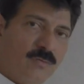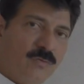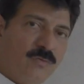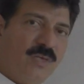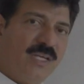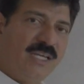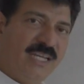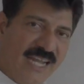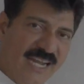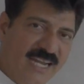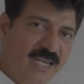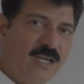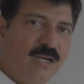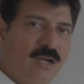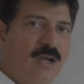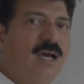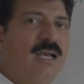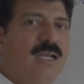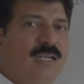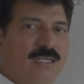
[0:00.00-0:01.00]
We gained
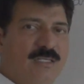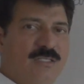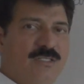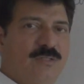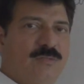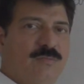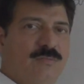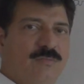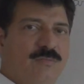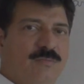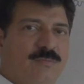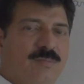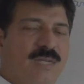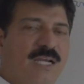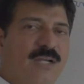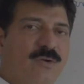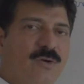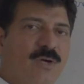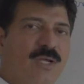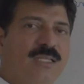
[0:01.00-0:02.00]
knowledge
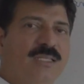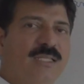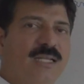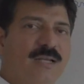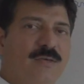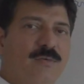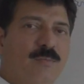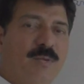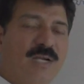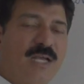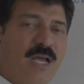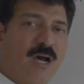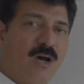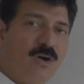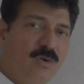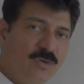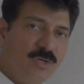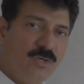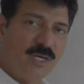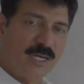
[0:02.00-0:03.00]
by knowing that. But
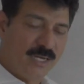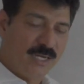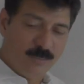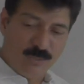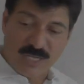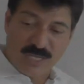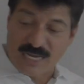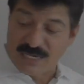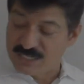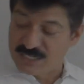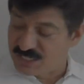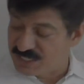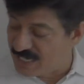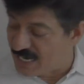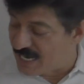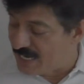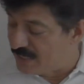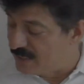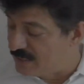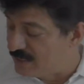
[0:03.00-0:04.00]
how you are able to
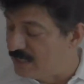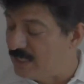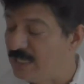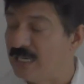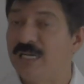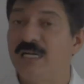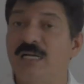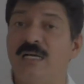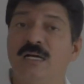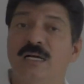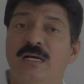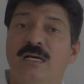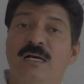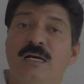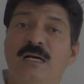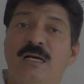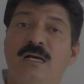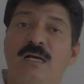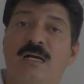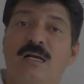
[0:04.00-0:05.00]
understand the
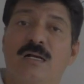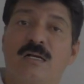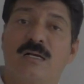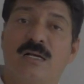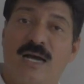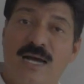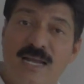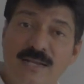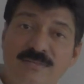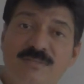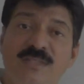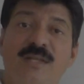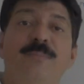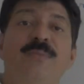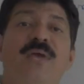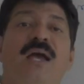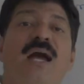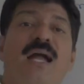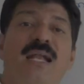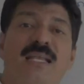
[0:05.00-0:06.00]
concept
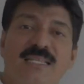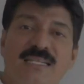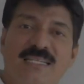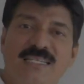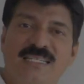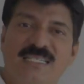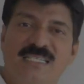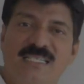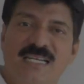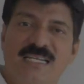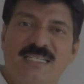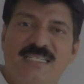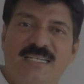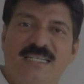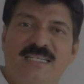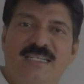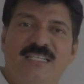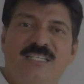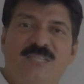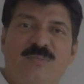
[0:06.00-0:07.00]
behind the distance
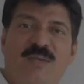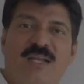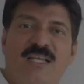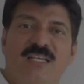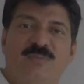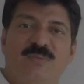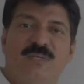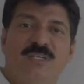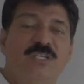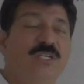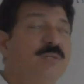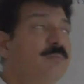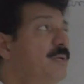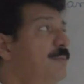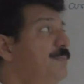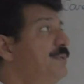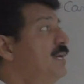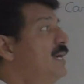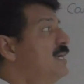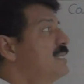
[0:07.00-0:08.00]
and displacement? You may
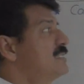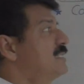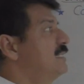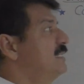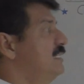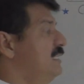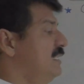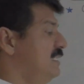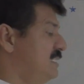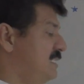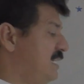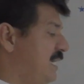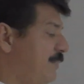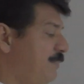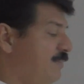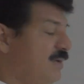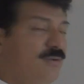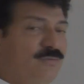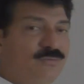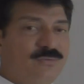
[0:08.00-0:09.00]
be asked this
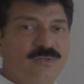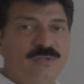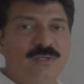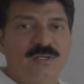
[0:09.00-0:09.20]
type of